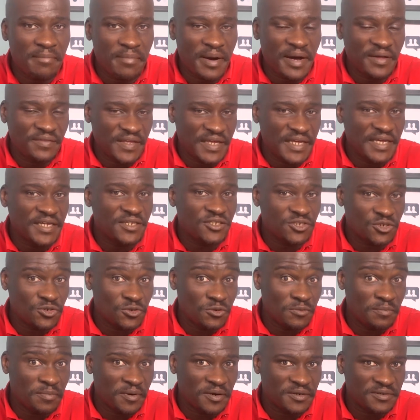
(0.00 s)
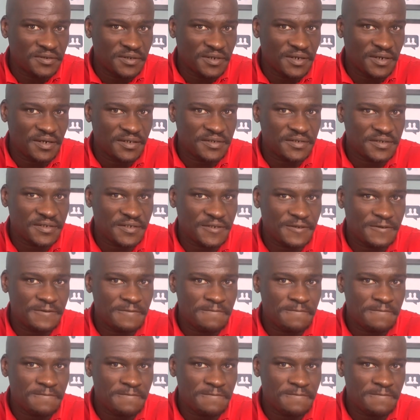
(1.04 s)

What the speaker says: by the E2 podcast.